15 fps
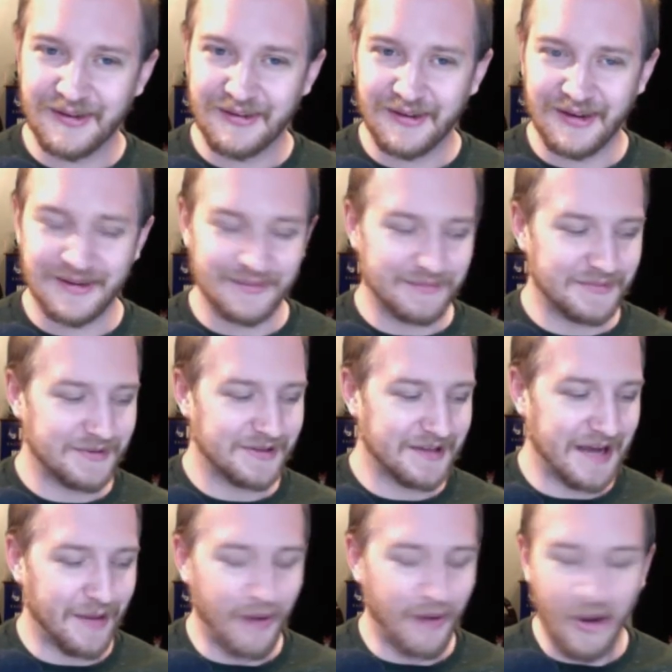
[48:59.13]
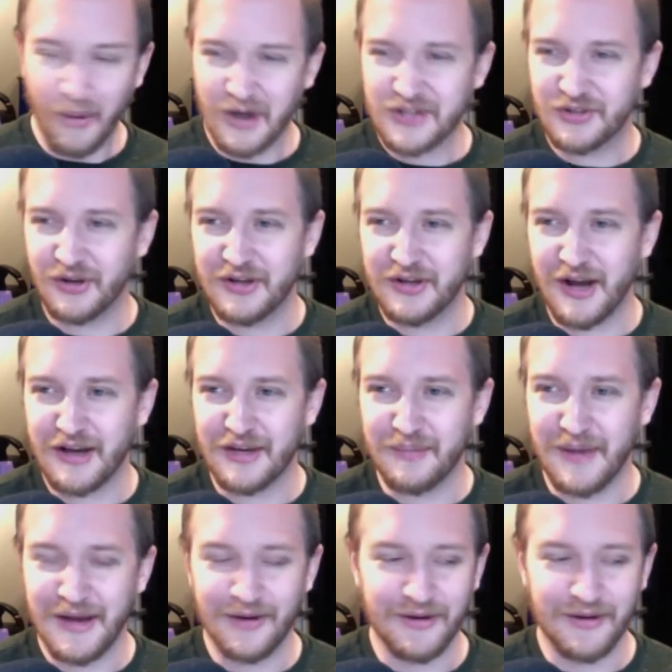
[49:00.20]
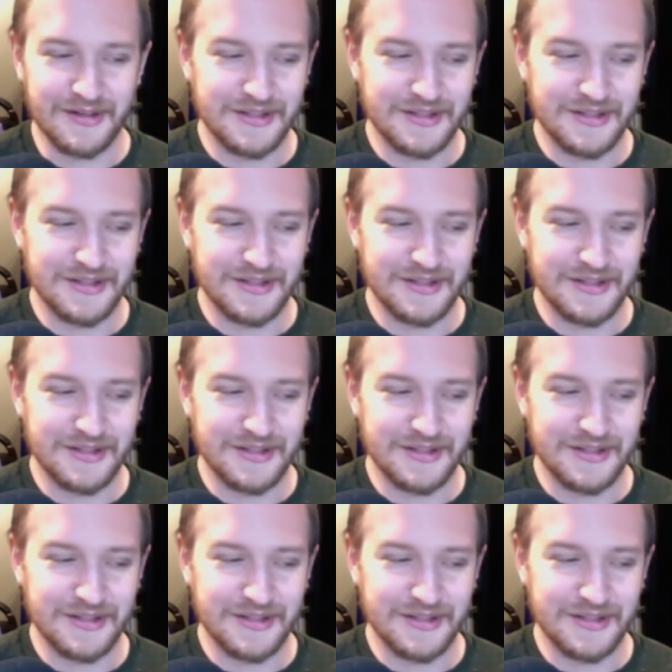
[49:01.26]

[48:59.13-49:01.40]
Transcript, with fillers: Like I, I watched a little documentary,